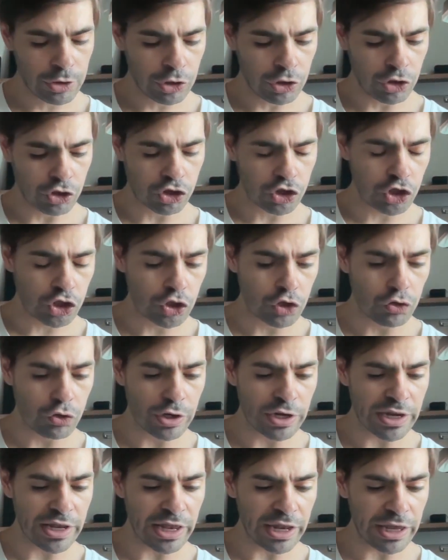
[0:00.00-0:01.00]
you're
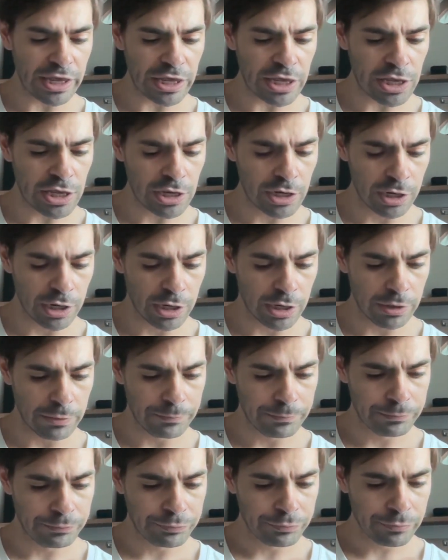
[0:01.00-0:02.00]
shooting it here
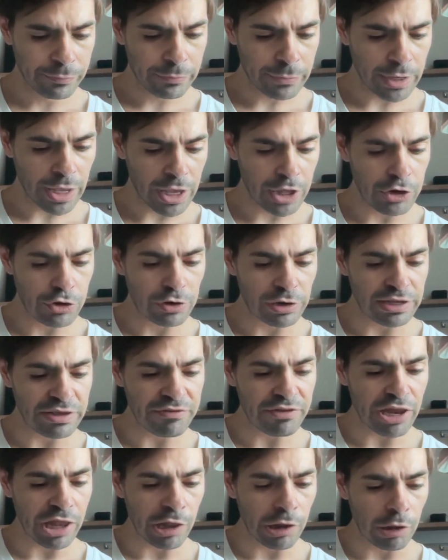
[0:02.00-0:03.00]
and you're
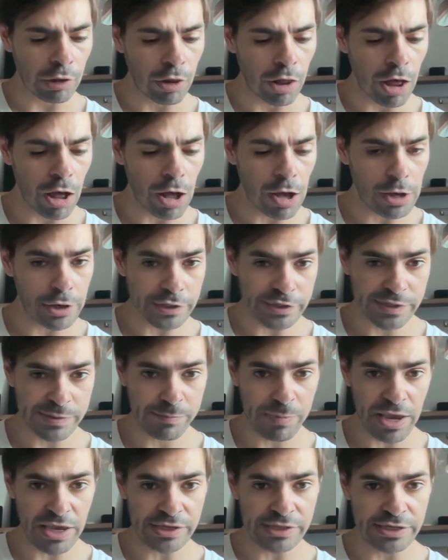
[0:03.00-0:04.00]
leaving a lot of
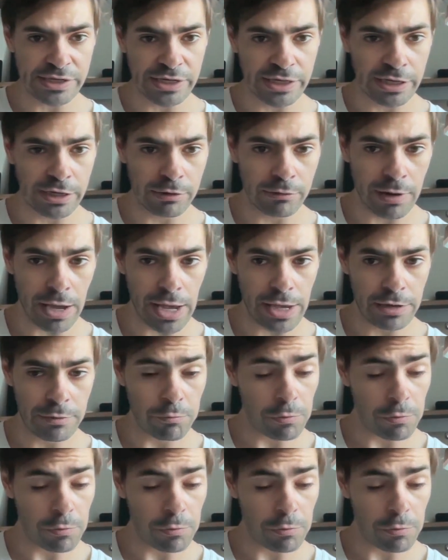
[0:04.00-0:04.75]
space in here, right?